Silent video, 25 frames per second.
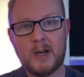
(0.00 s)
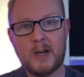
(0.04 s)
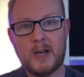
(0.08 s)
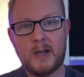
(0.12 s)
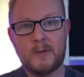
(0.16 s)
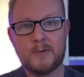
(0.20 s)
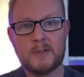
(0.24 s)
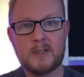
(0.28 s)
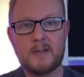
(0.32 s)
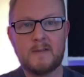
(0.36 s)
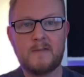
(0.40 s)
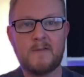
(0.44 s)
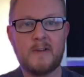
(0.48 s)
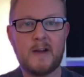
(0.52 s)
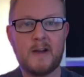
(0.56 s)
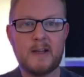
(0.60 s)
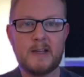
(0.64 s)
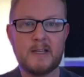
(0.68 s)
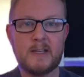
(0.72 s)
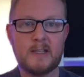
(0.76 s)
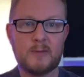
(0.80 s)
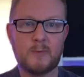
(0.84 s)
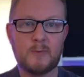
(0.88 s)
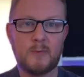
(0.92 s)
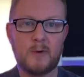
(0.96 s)
I was
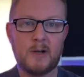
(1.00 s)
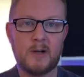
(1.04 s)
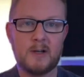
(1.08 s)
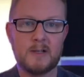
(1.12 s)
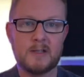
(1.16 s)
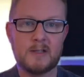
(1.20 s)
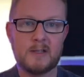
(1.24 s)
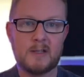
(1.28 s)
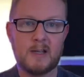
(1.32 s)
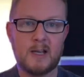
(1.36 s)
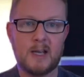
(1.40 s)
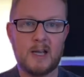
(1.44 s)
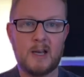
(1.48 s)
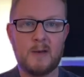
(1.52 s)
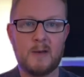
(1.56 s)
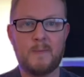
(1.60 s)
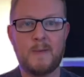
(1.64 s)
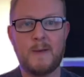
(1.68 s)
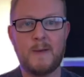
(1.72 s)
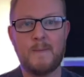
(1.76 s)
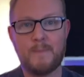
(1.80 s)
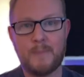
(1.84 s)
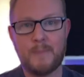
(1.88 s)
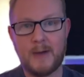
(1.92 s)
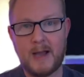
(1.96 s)
advised was that it'd
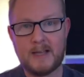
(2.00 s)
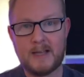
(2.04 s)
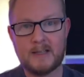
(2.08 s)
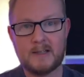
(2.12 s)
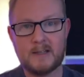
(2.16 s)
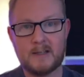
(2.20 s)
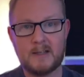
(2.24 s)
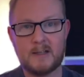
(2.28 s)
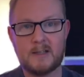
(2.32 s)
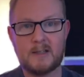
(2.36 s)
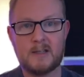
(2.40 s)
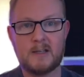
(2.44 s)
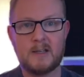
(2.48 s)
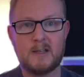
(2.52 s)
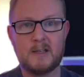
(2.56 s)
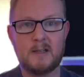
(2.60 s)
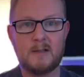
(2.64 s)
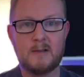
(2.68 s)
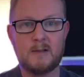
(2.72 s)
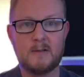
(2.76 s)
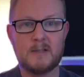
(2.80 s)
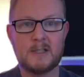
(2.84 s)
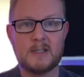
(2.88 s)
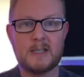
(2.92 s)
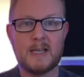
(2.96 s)
be better
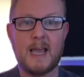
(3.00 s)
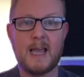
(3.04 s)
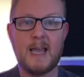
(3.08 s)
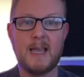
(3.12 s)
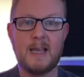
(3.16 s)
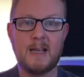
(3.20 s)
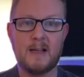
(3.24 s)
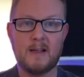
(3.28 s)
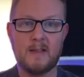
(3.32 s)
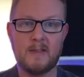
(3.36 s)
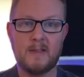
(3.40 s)
to take